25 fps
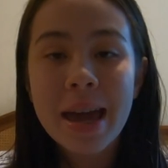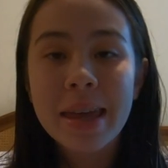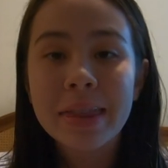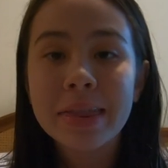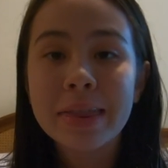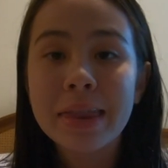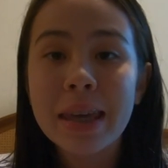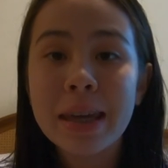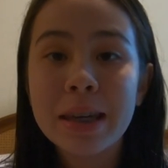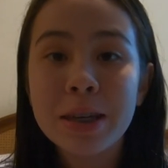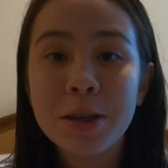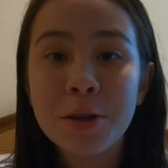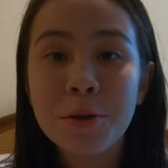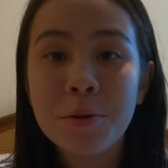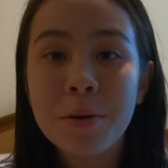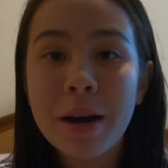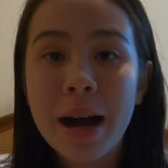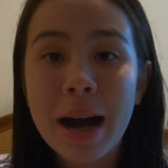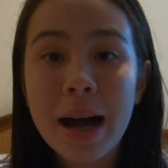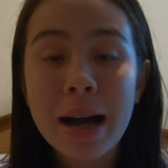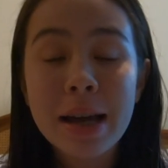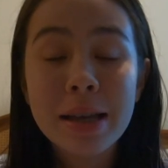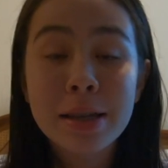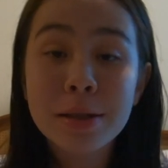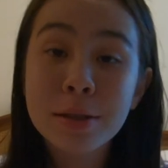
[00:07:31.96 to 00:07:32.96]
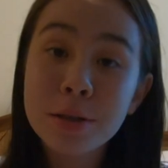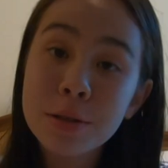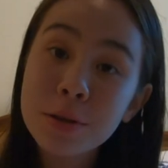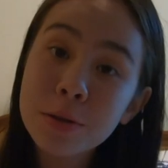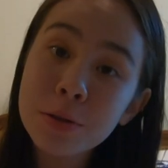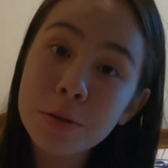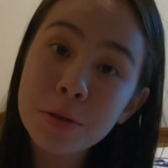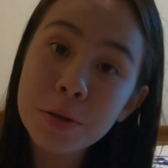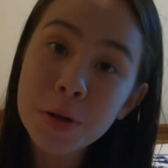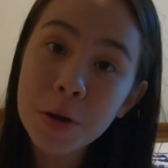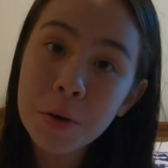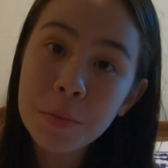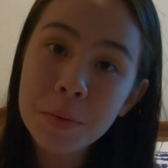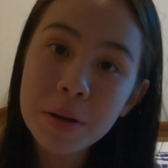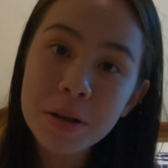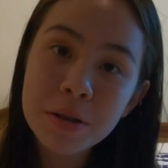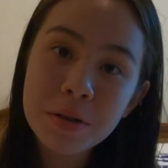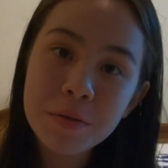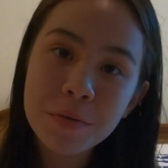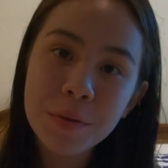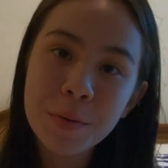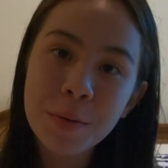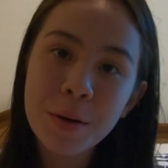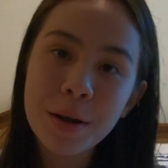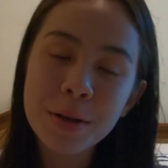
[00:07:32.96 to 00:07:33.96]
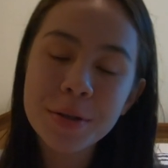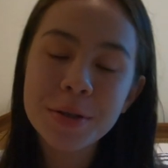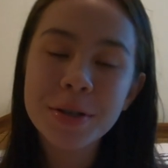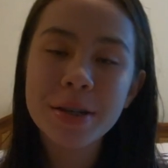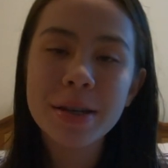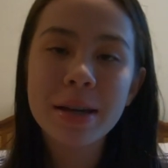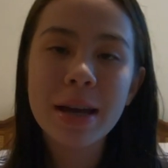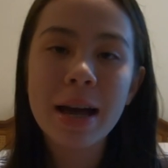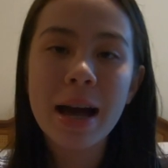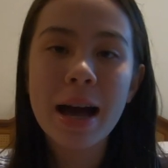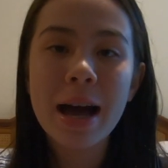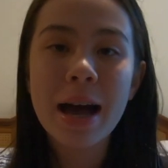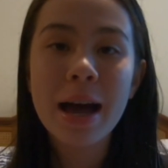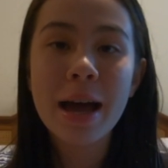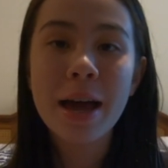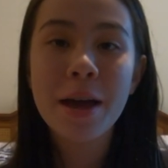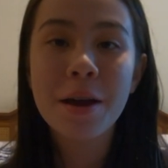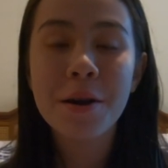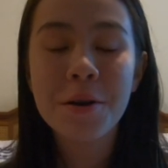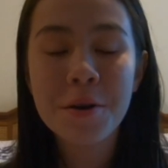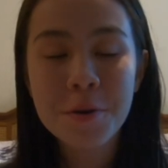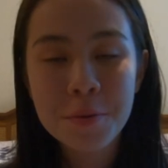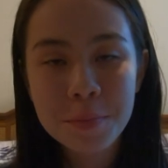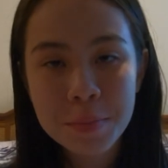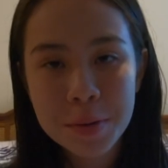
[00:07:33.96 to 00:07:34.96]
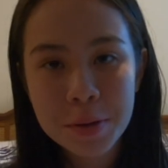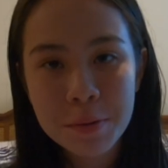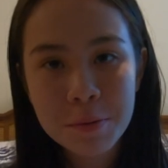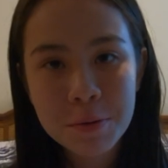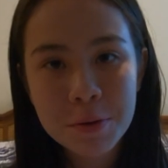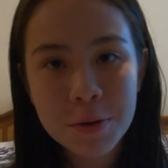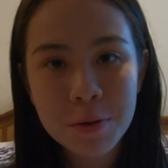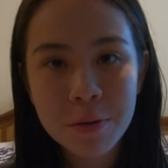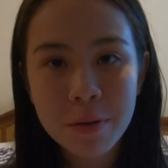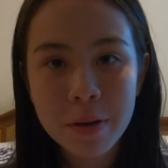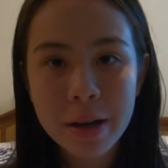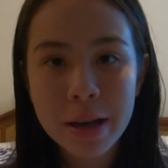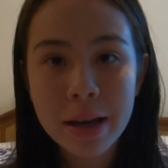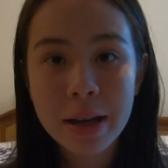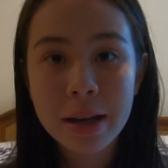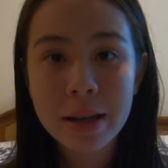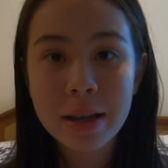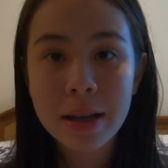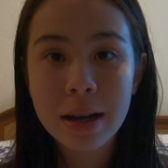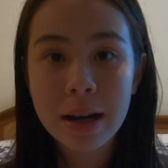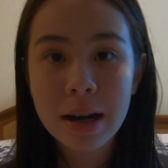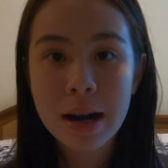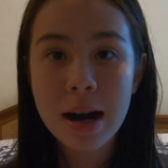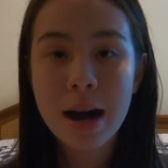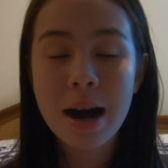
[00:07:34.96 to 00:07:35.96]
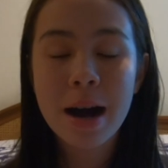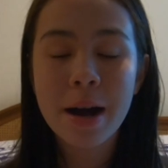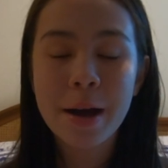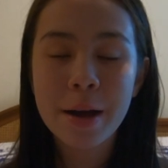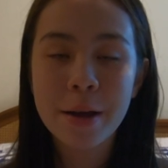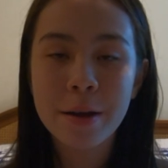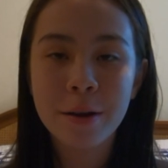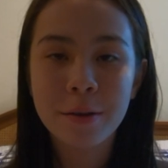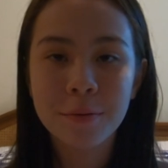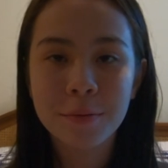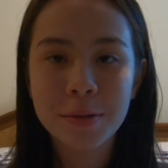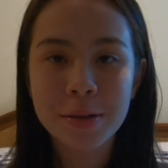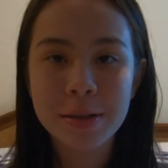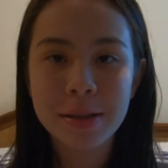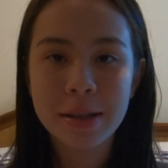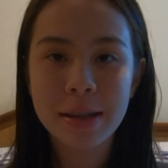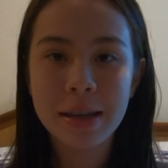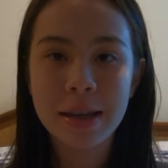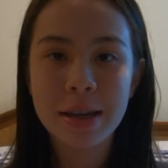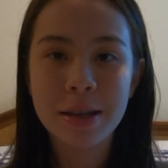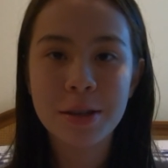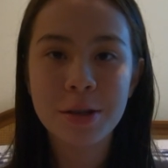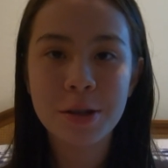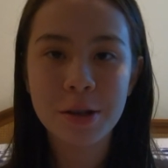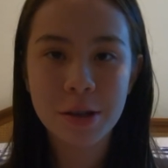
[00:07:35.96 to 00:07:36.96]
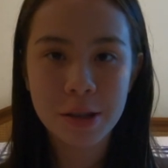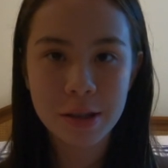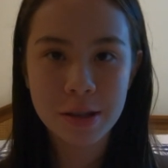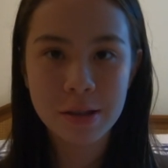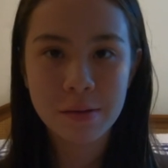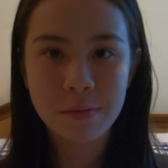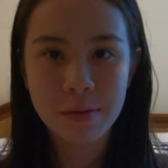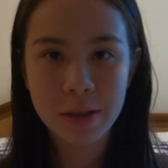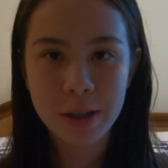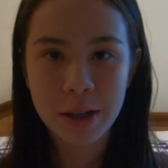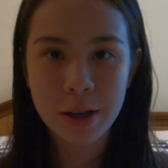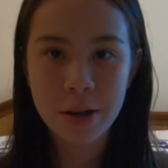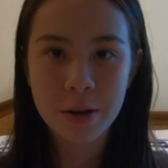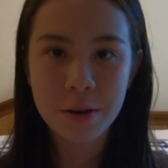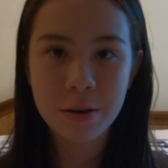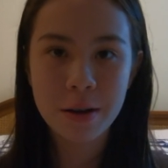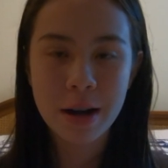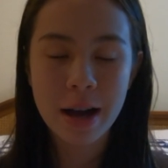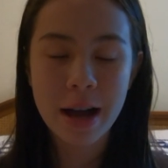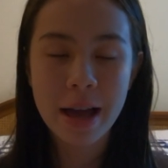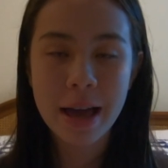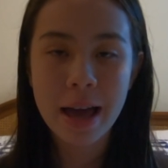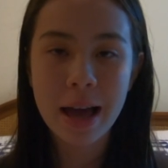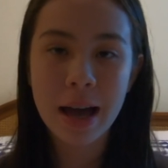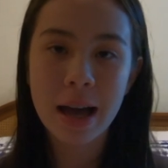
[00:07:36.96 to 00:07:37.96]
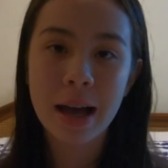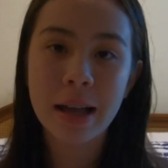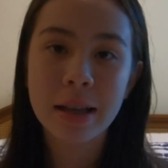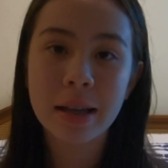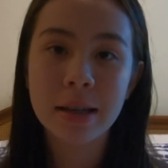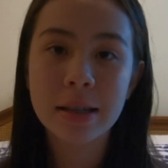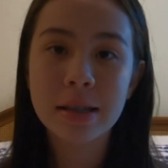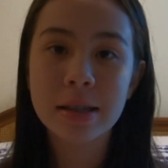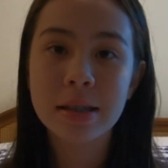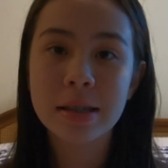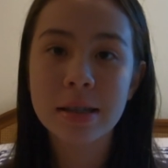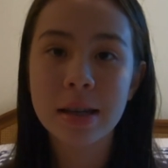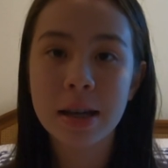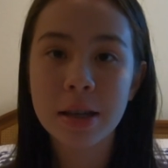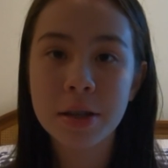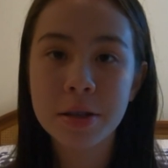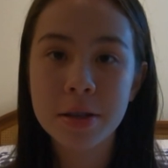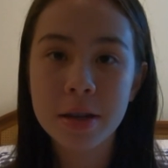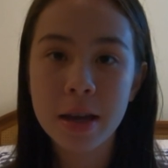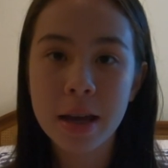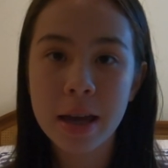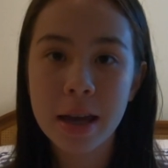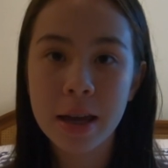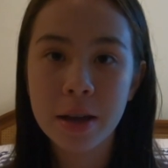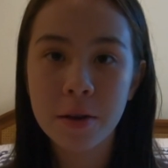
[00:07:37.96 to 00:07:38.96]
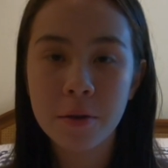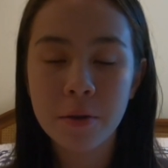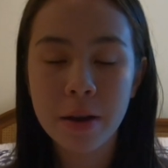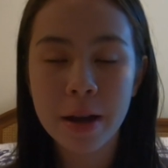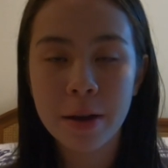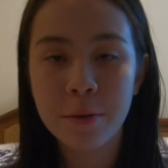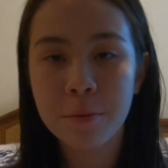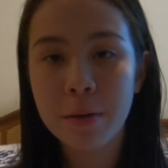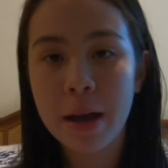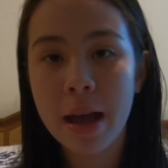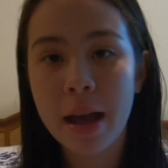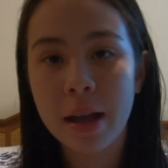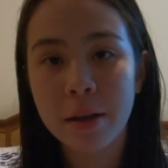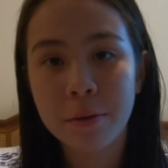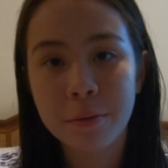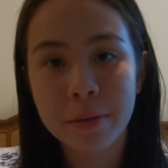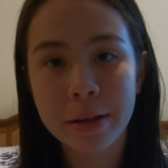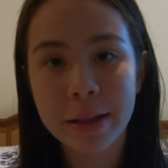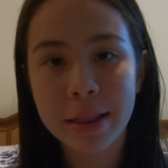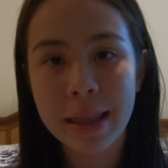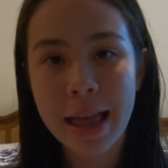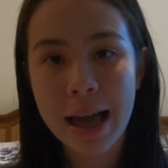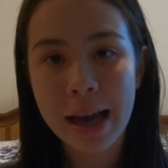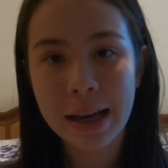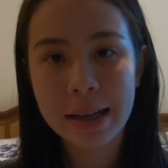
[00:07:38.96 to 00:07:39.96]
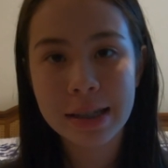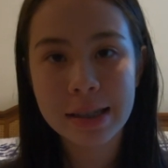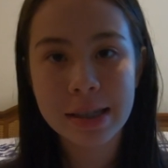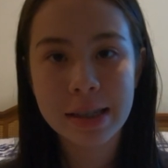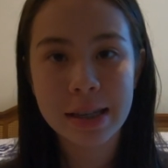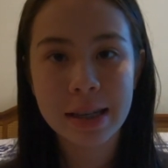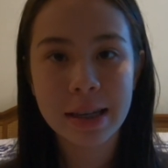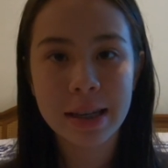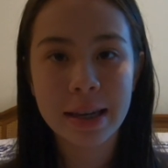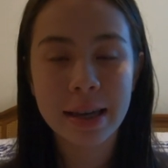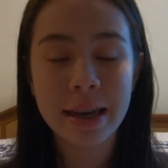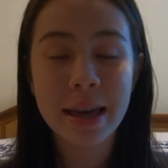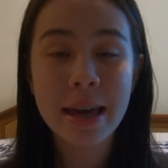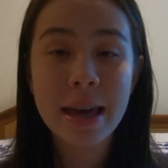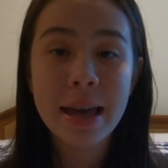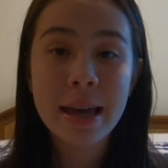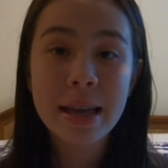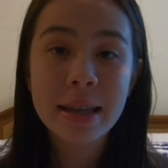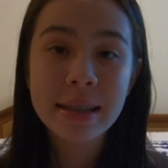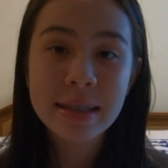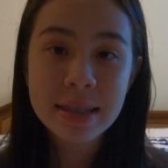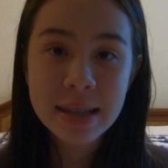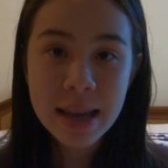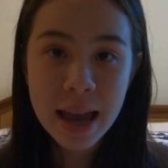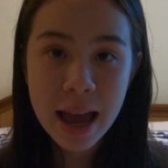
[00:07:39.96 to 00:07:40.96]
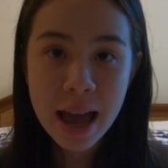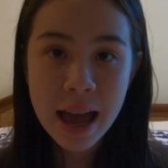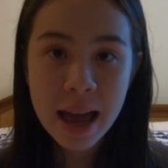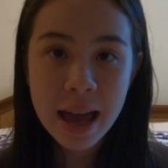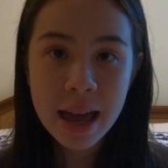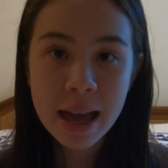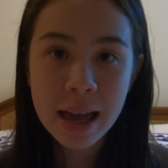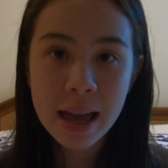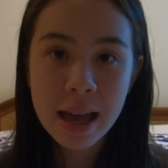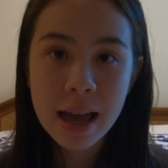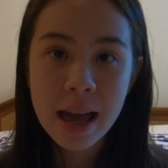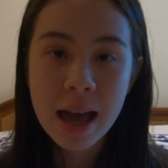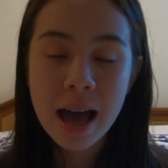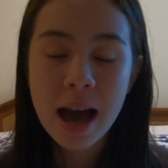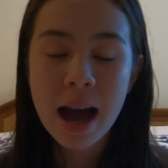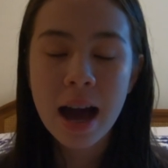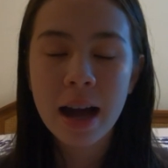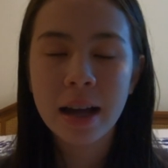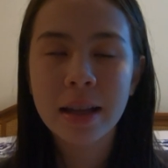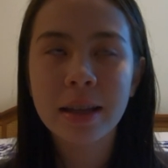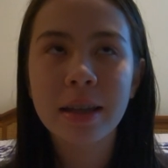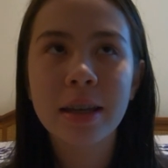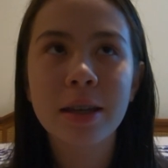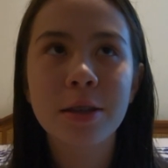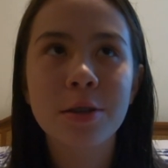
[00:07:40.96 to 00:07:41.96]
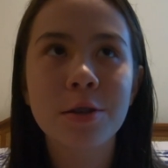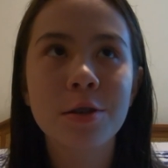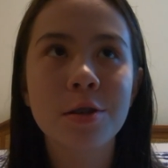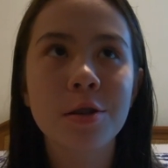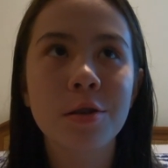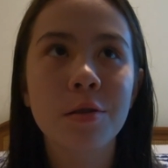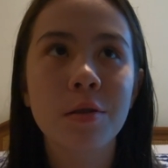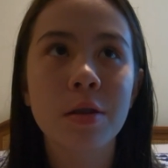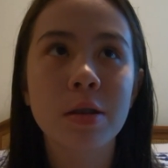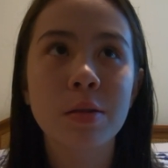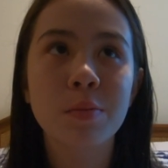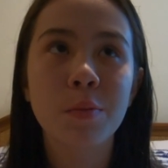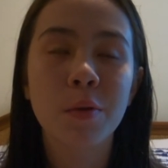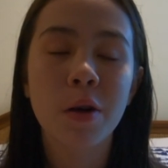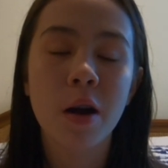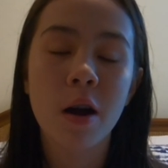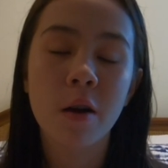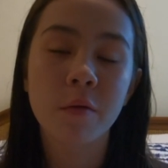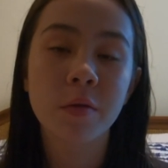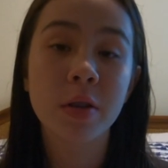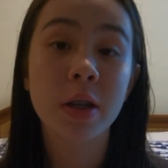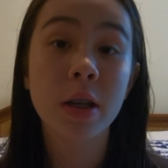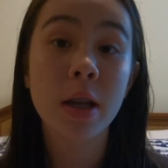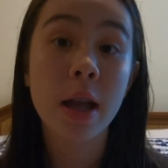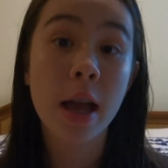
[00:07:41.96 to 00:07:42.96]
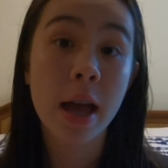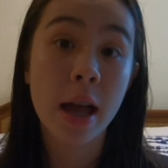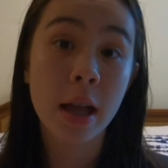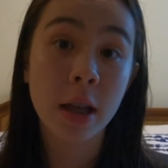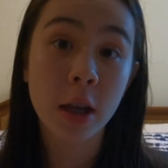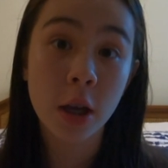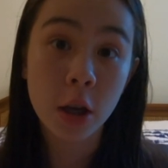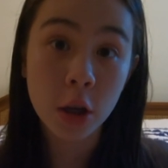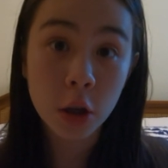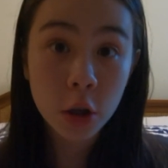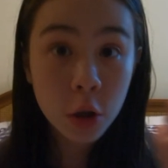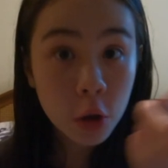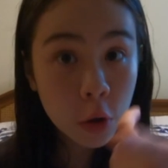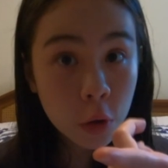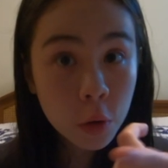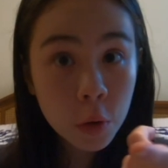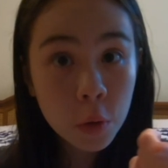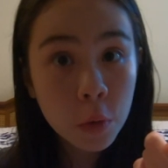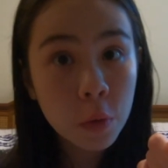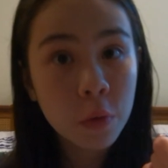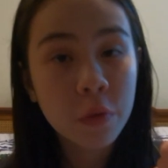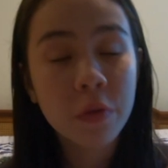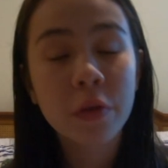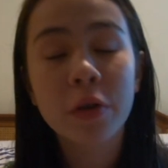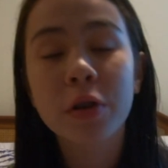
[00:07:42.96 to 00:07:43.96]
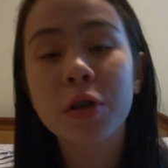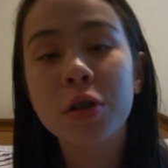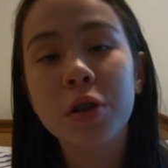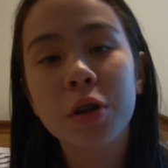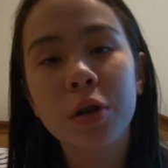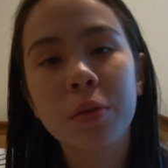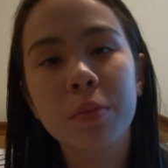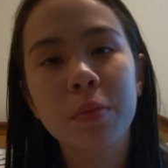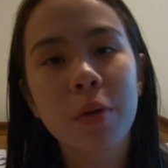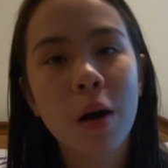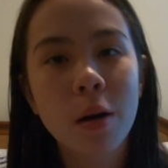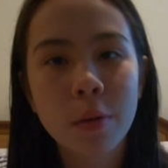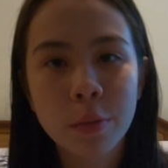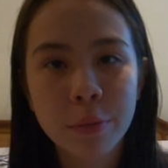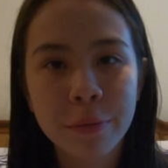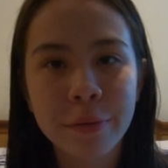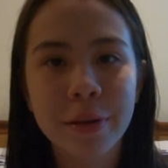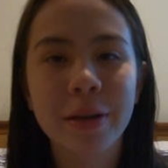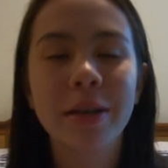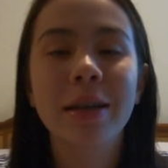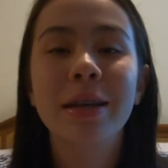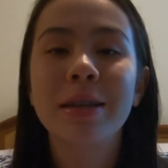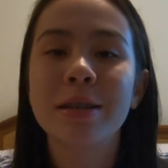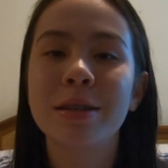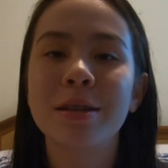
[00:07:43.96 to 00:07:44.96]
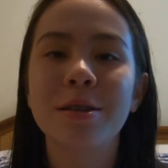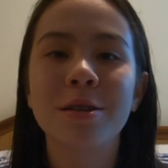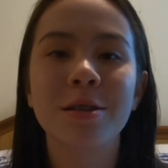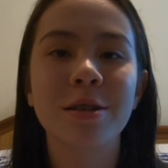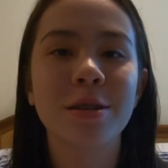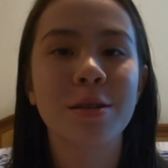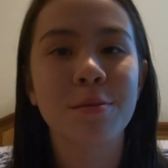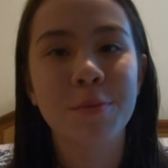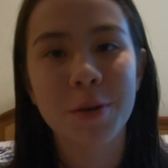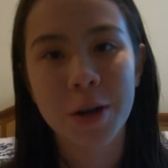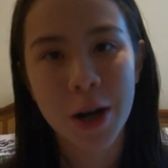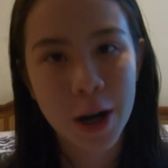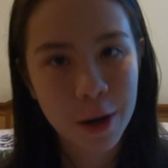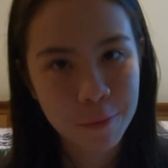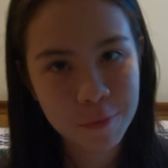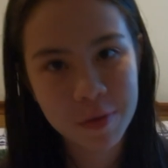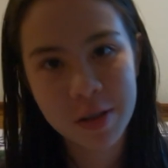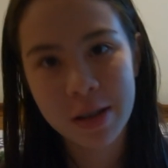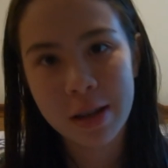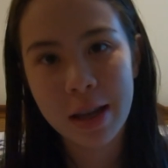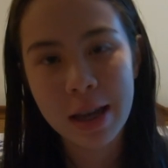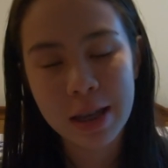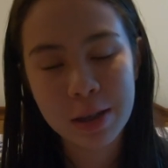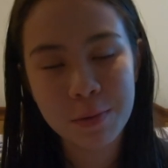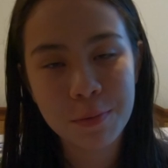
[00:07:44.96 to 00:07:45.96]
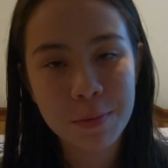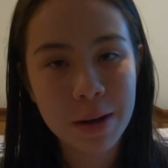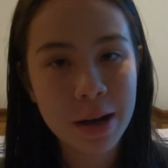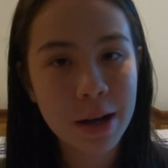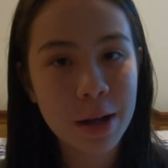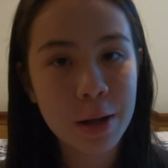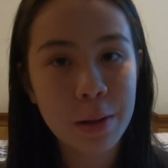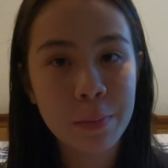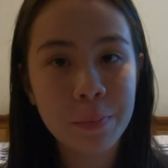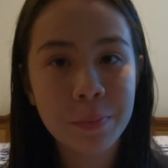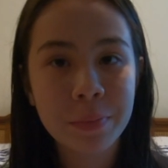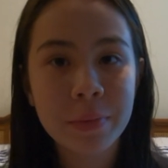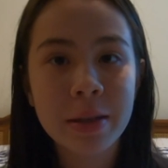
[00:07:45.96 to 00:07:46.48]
Thank you guys so much for watching. I hope you enjoyed. I obviously enjoyed this video. I had such a great and relaxing day. I need to do this more often, and you for sure probably need to do this more often as well.